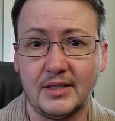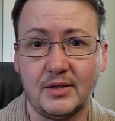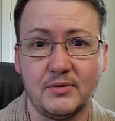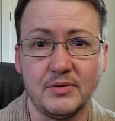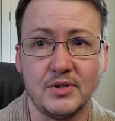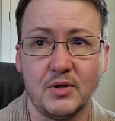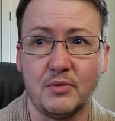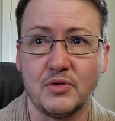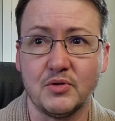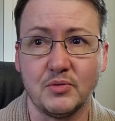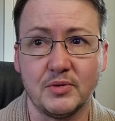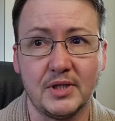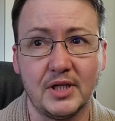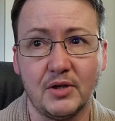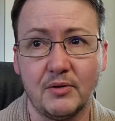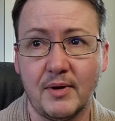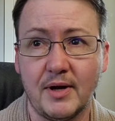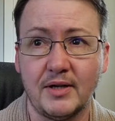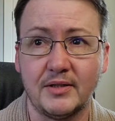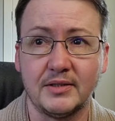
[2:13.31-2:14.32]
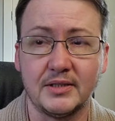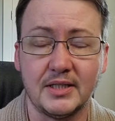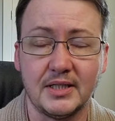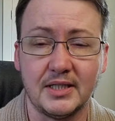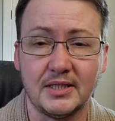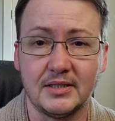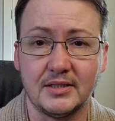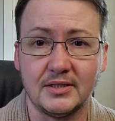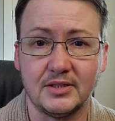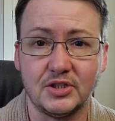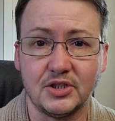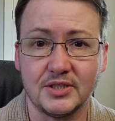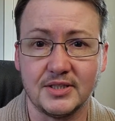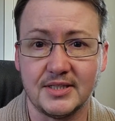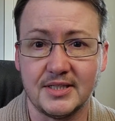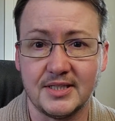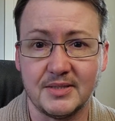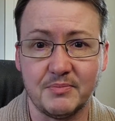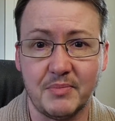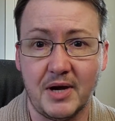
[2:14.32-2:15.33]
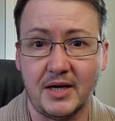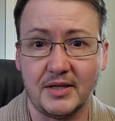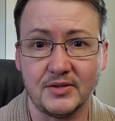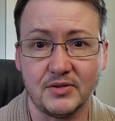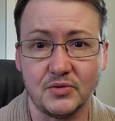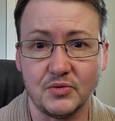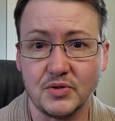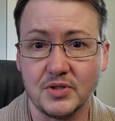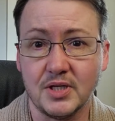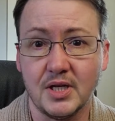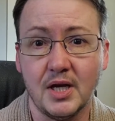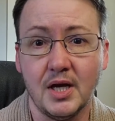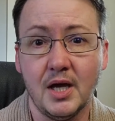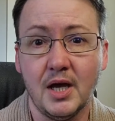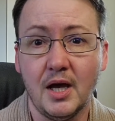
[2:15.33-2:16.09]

He was always running around in just his boxers